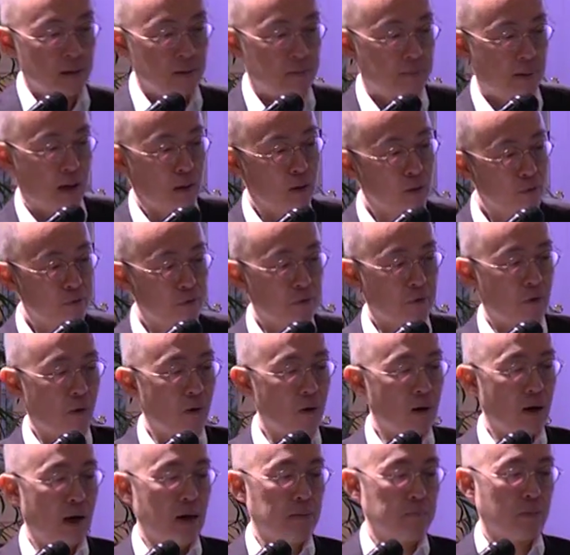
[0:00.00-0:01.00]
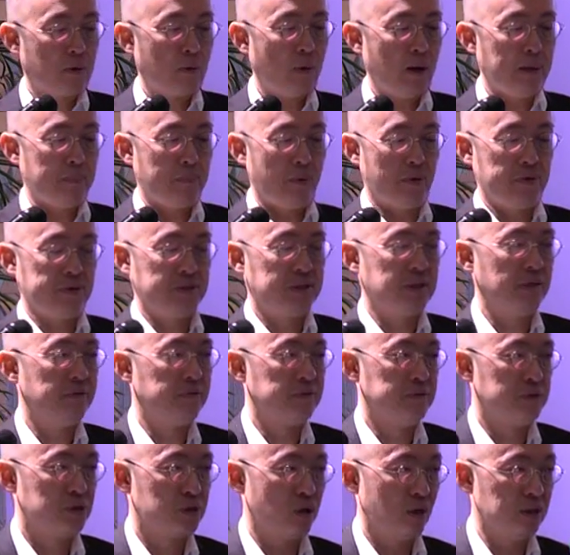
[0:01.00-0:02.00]
But overall, I'm quite positive
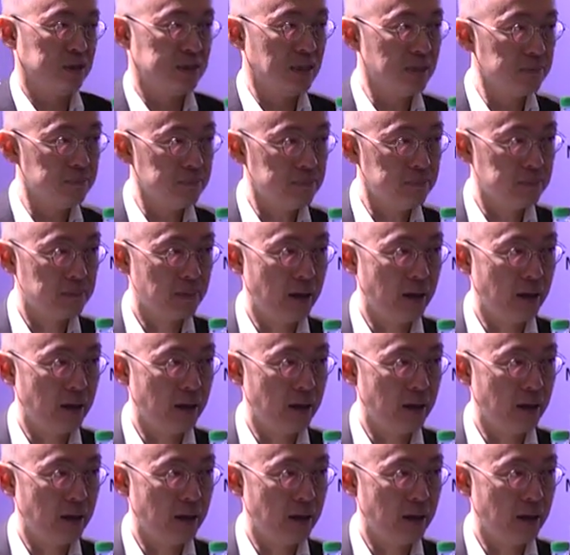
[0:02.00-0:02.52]
in the short term.